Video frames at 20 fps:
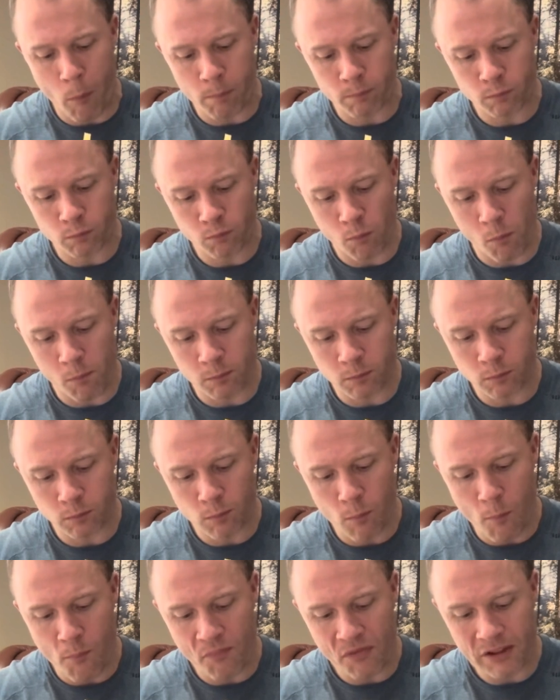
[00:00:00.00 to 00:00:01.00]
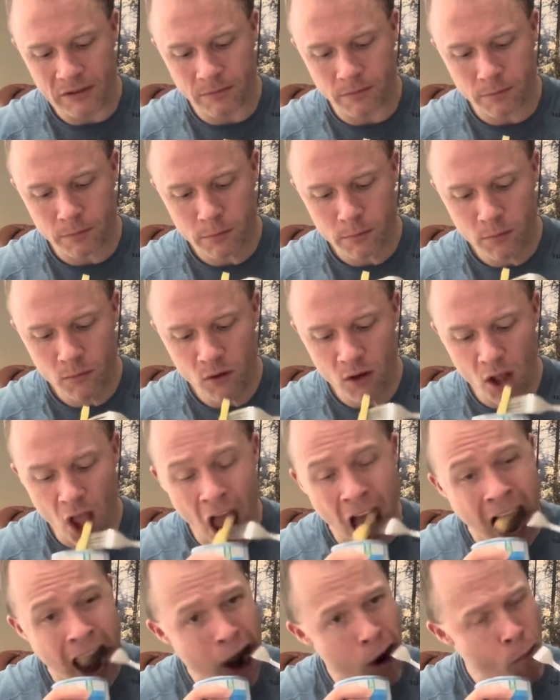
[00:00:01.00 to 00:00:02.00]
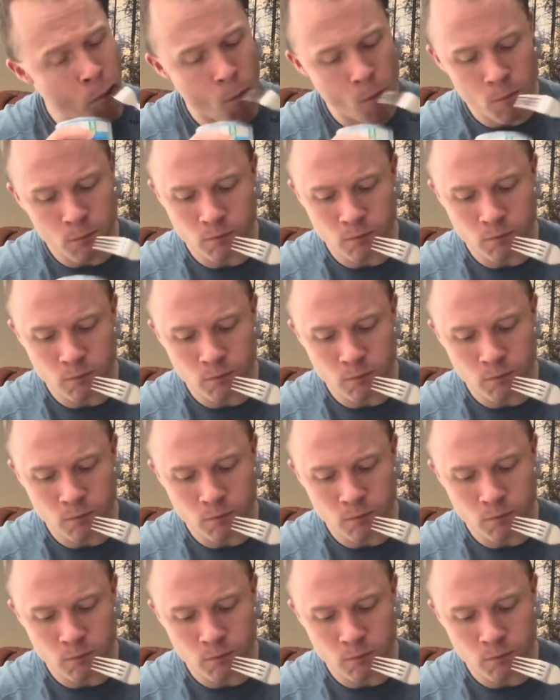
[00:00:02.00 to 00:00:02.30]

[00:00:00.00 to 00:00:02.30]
literally about 176 pounds